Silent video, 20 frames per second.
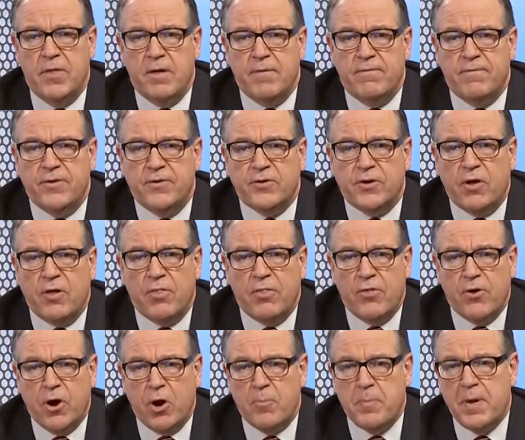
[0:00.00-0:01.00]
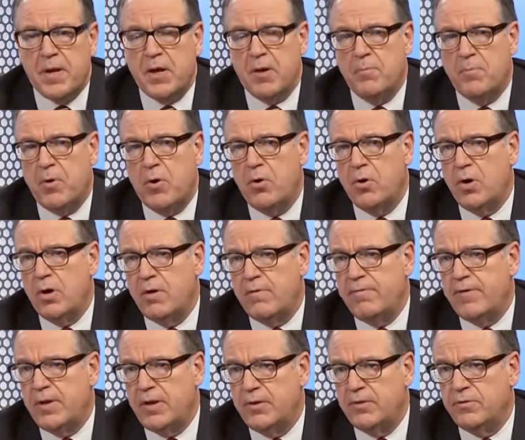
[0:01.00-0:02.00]
The physical therapy component
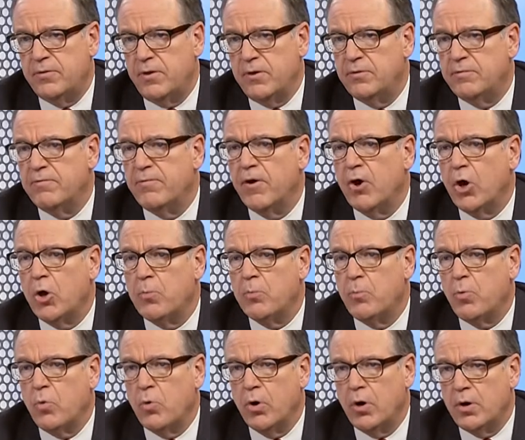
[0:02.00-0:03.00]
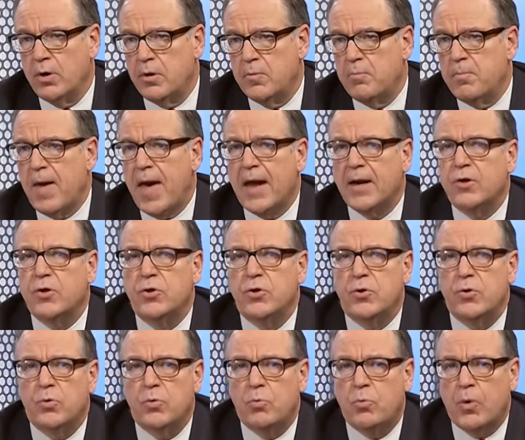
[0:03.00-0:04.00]
of it is very important. Back
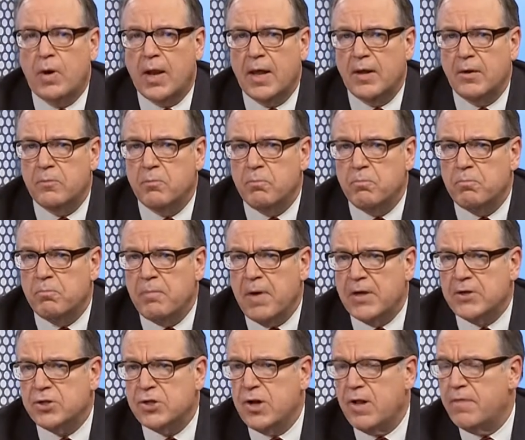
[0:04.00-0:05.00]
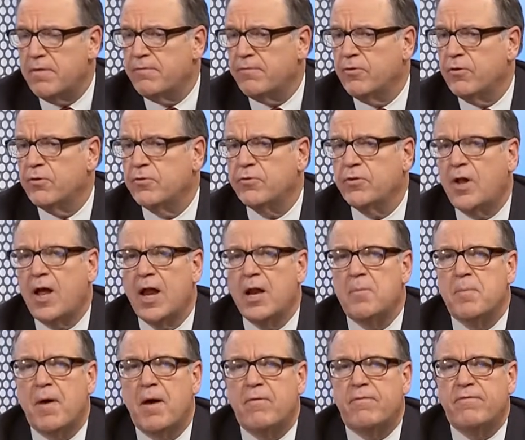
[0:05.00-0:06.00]
to what I mentioned on the first
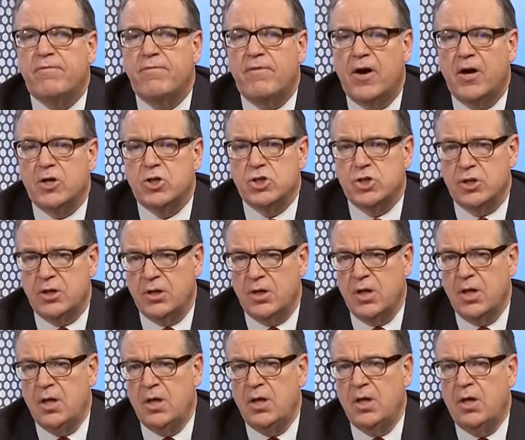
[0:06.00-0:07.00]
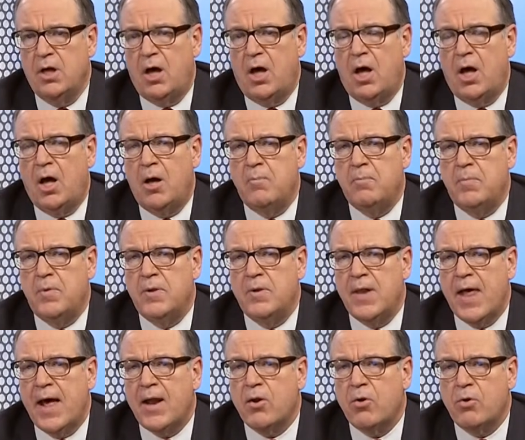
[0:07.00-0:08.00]
slide about function.
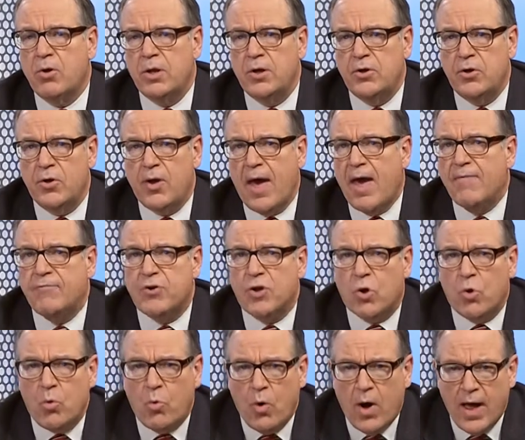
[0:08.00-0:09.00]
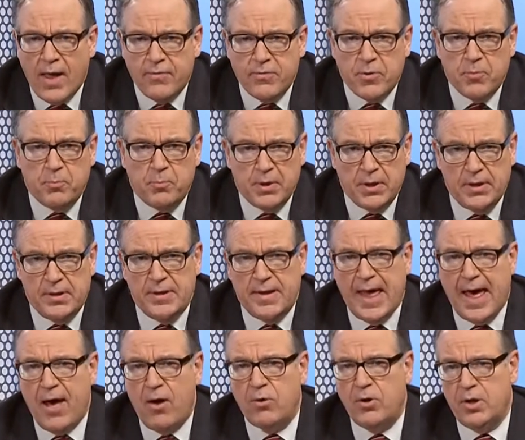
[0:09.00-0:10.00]
Not only do you have to quiet the bleed
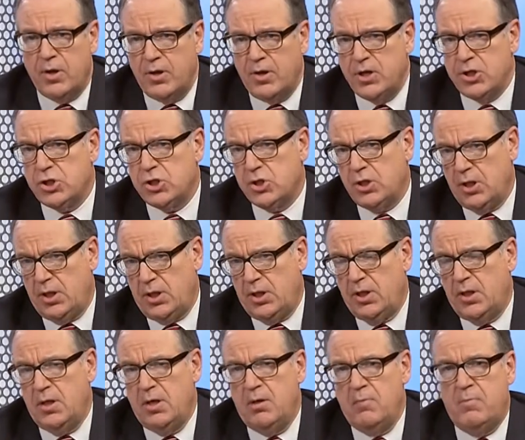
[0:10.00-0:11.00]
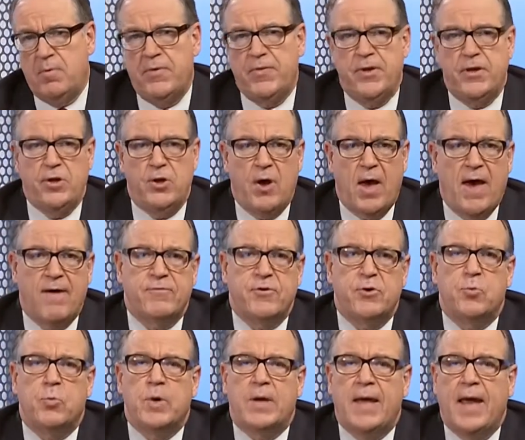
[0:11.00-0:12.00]
down initially, but then you have
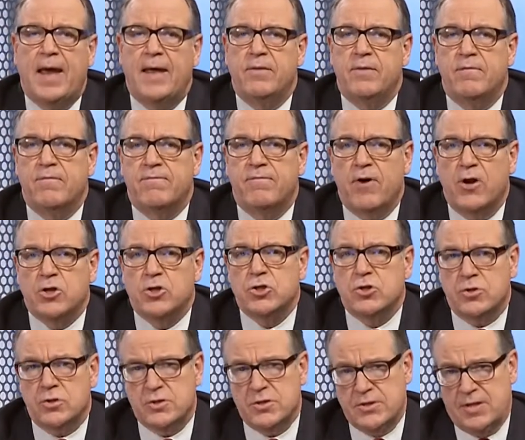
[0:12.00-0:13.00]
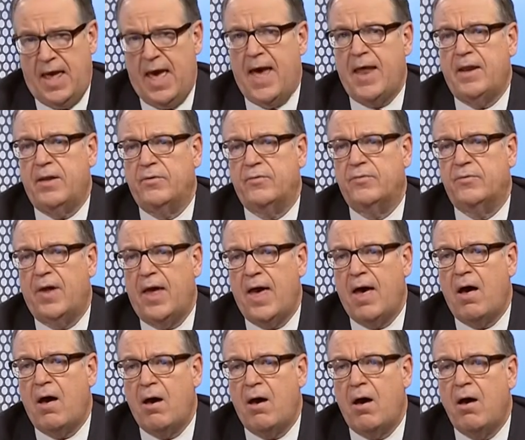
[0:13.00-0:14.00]
to regain the functional status
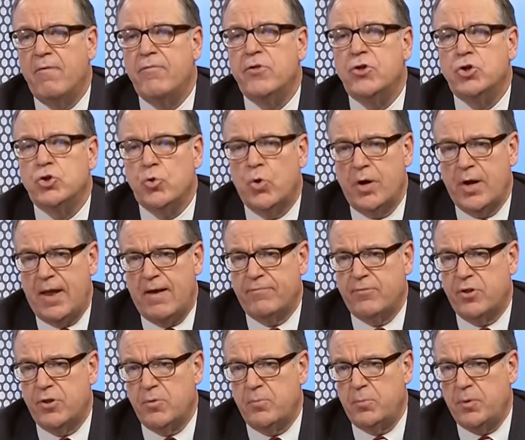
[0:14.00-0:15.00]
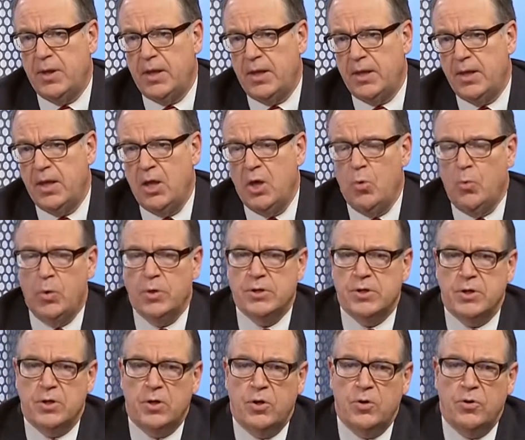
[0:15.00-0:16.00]
of the joint after the bleed,
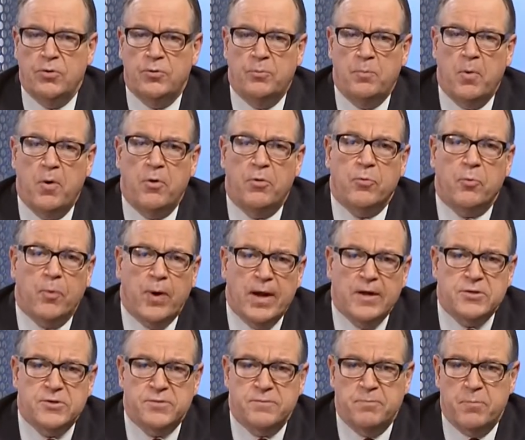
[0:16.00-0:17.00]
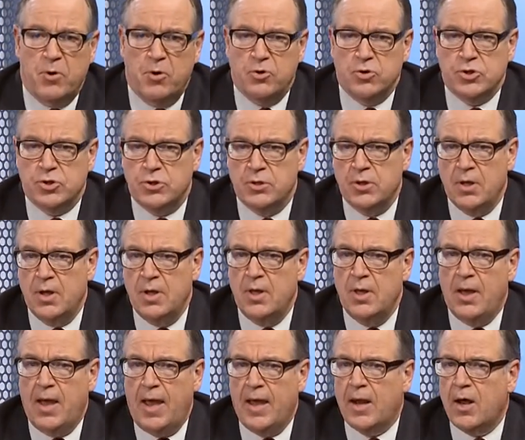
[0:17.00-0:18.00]
which includes both range of motion,
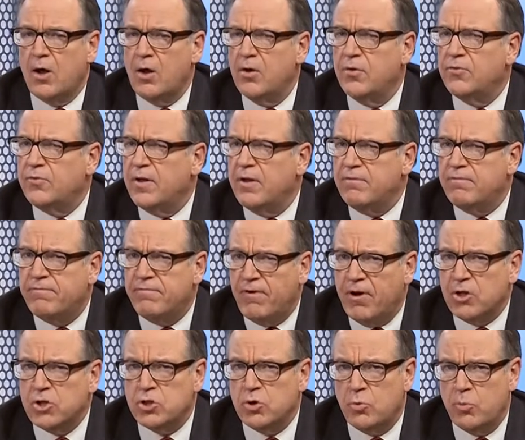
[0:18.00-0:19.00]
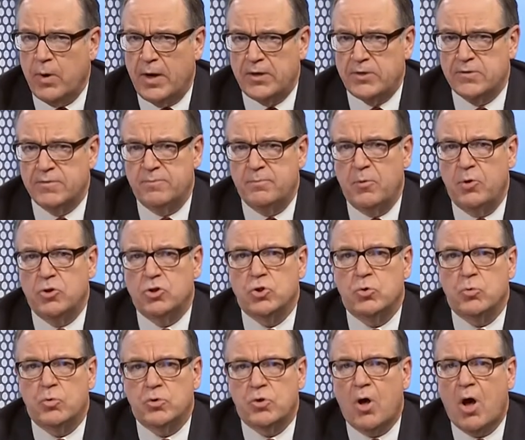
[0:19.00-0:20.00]
and I'm going to say functional range of
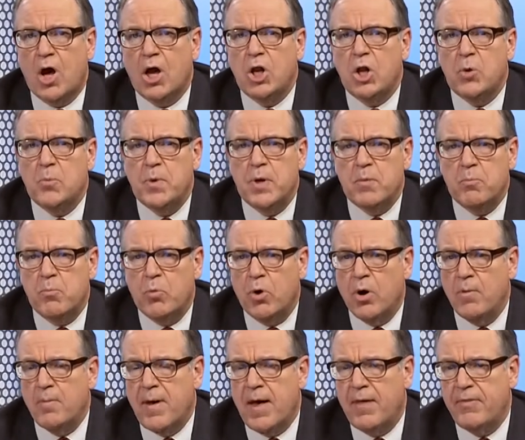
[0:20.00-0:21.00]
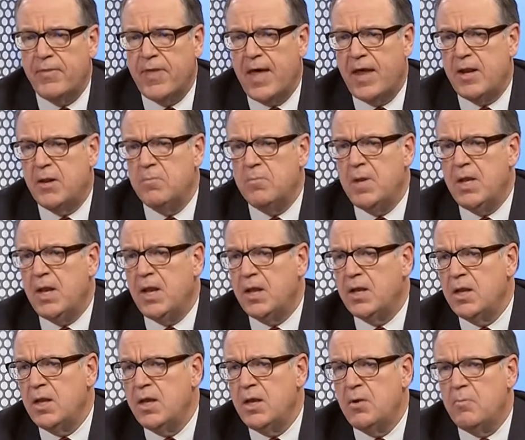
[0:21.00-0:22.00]
motion. We'll talk a little bit more about that in a
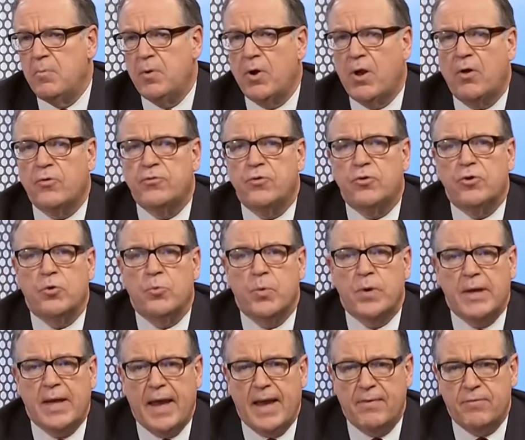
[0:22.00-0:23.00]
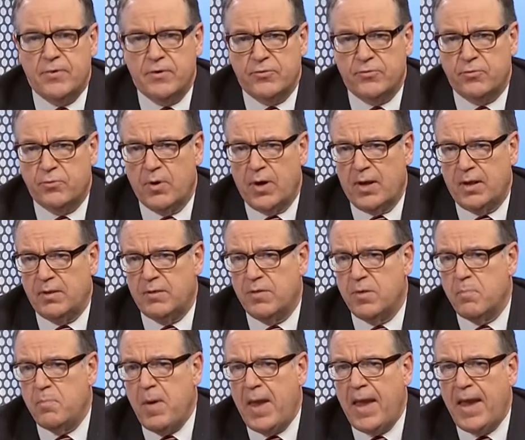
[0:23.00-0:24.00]
minute, but also to regain the strength.
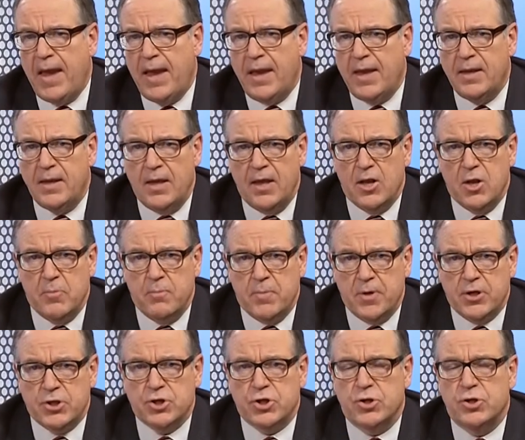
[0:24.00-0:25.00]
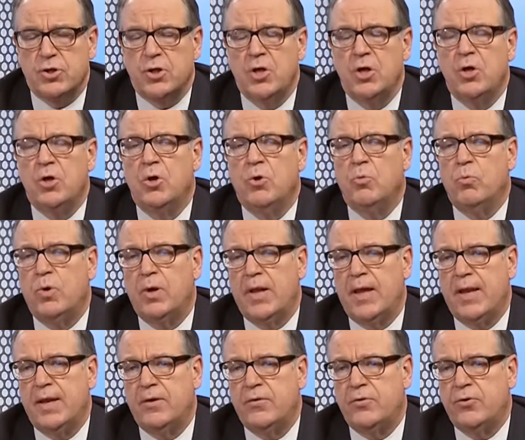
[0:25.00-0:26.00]
The pain inhibition
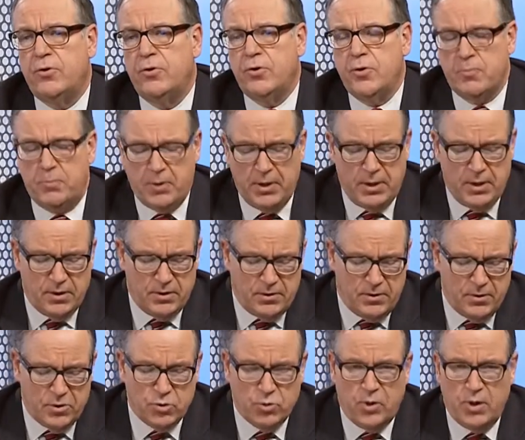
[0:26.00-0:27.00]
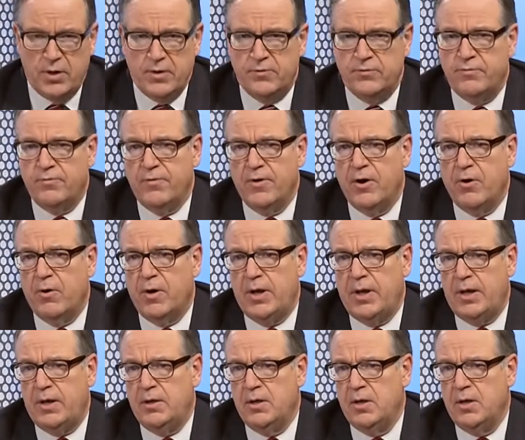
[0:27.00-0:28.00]
related to the bleed into the joint is
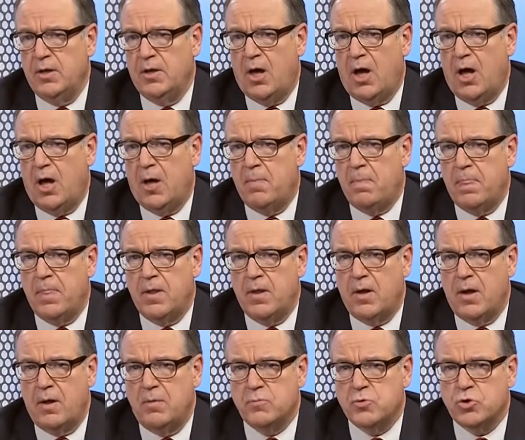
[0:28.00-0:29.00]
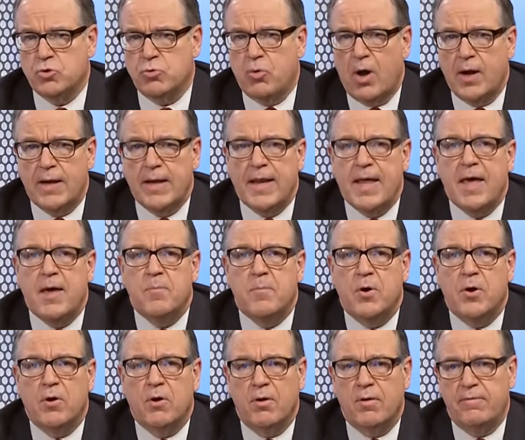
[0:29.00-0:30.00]
very strong
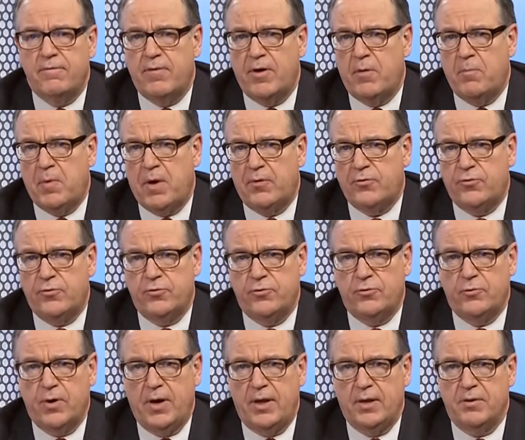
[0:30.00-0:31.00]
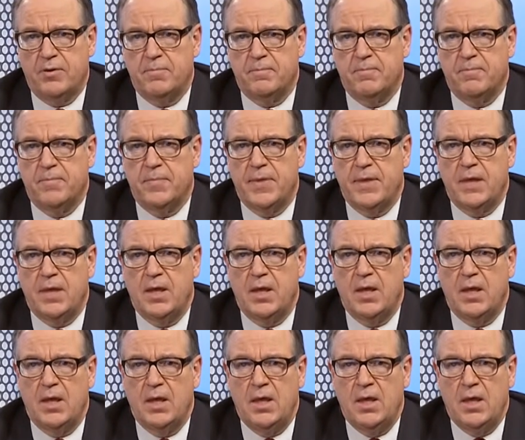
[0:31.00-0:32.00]
inhibitor of muscle strength.
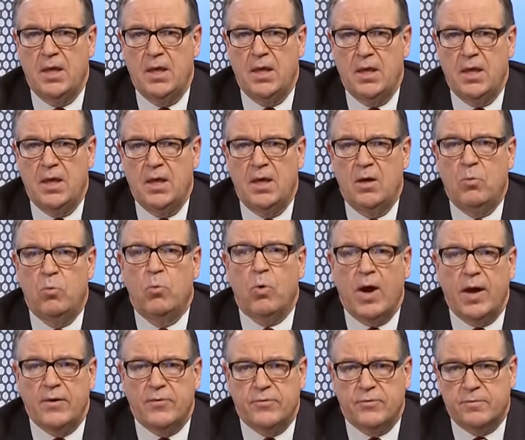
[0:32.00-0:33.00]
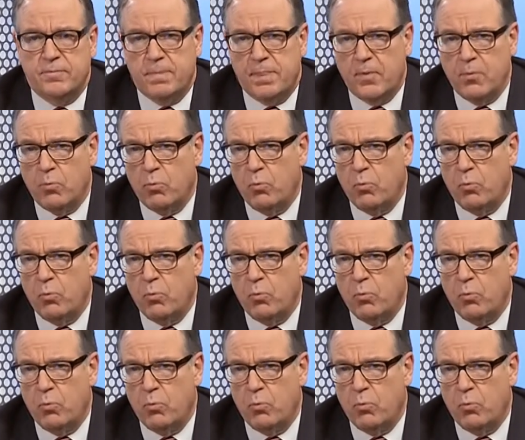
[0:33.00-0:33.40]
RICE.